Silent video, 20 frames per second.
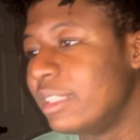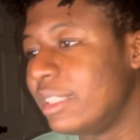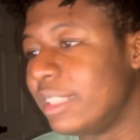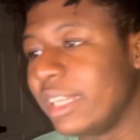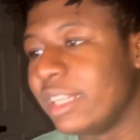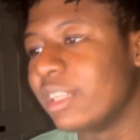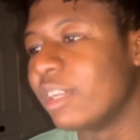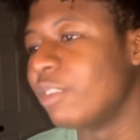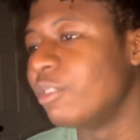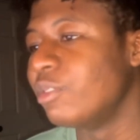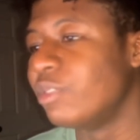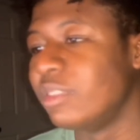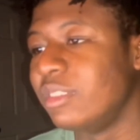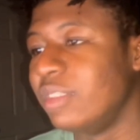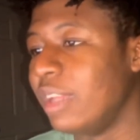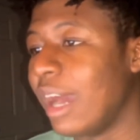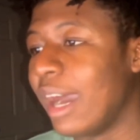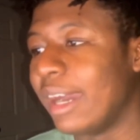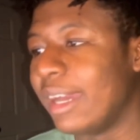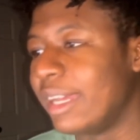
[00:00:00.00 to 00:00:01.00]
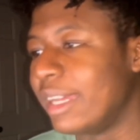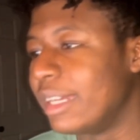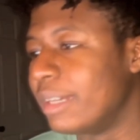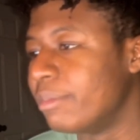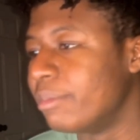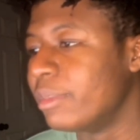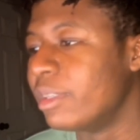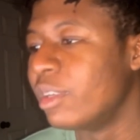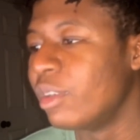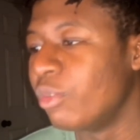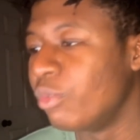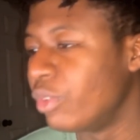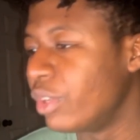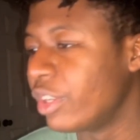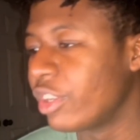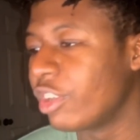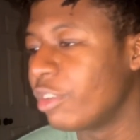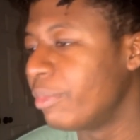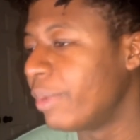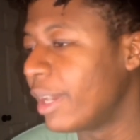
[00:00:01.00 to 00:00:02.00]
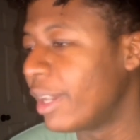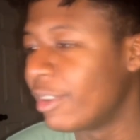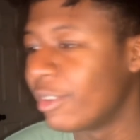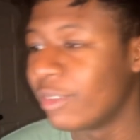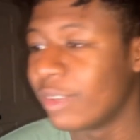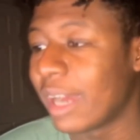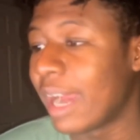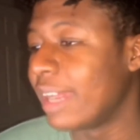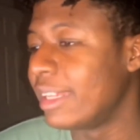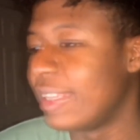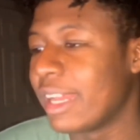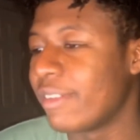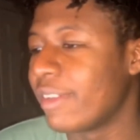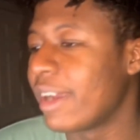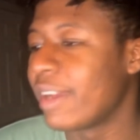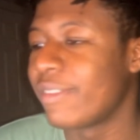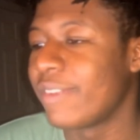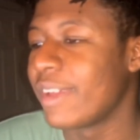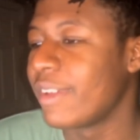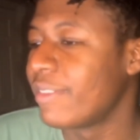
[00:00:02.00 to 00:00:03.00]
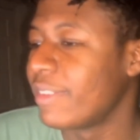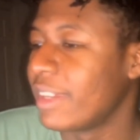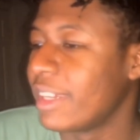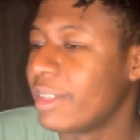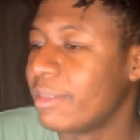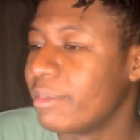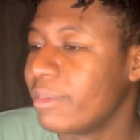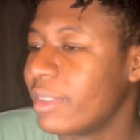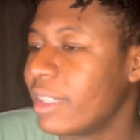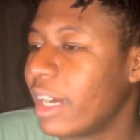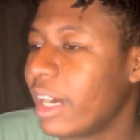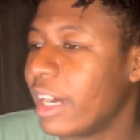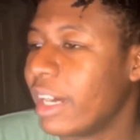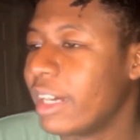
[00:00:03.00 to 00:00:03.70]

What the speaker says: D'Lo's not him. Rudy Gobert, I never had faith in him